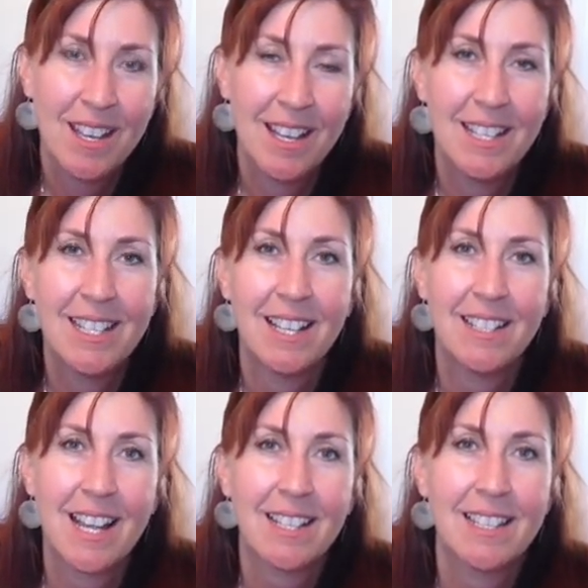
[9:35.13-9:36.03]
Until
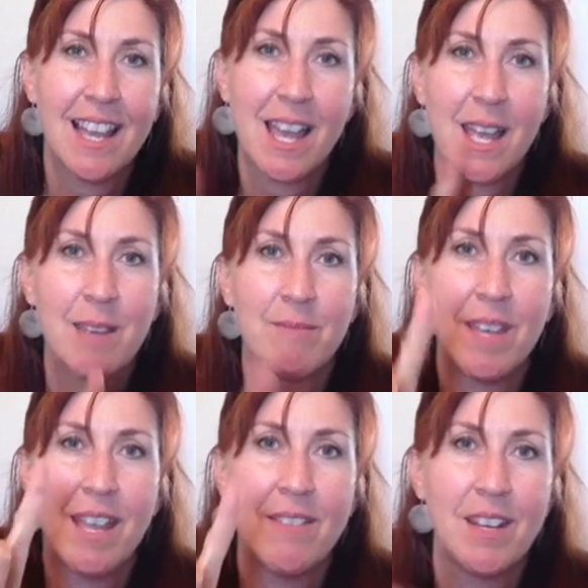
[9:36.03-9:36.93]
next time
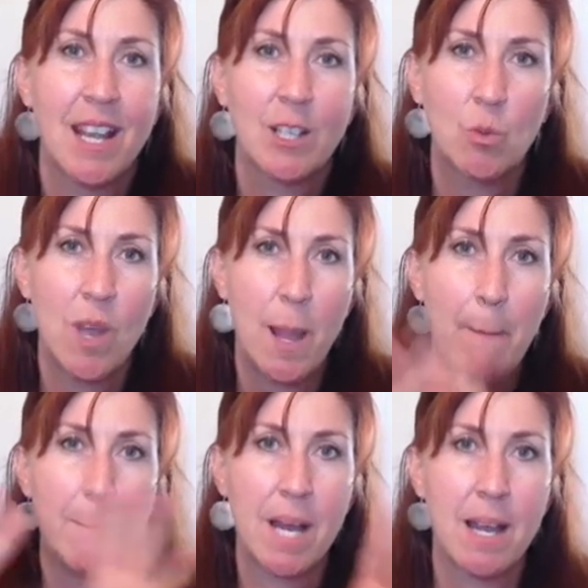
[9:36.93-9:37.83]
and the next
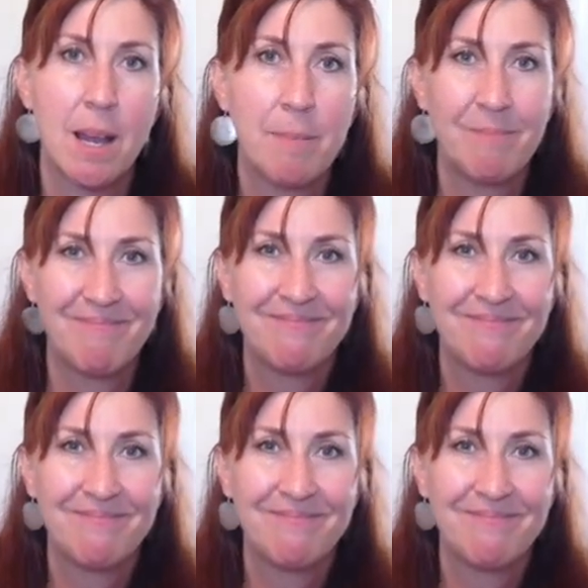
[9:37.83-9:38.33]
well bomb.